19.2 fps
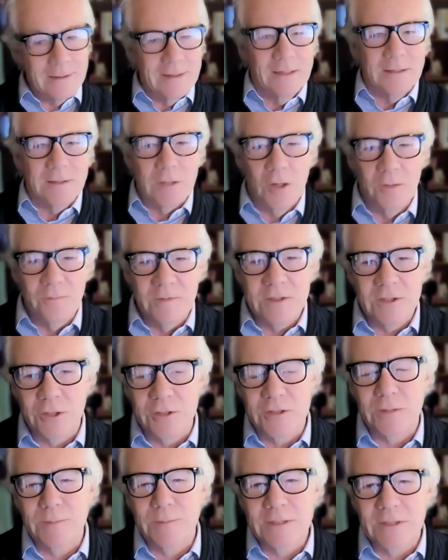and I'll hopefully show
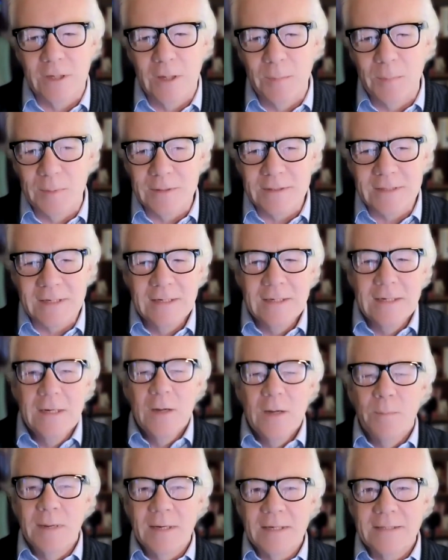some examples.
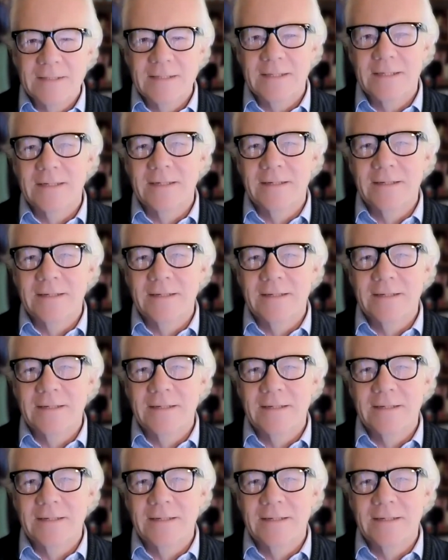But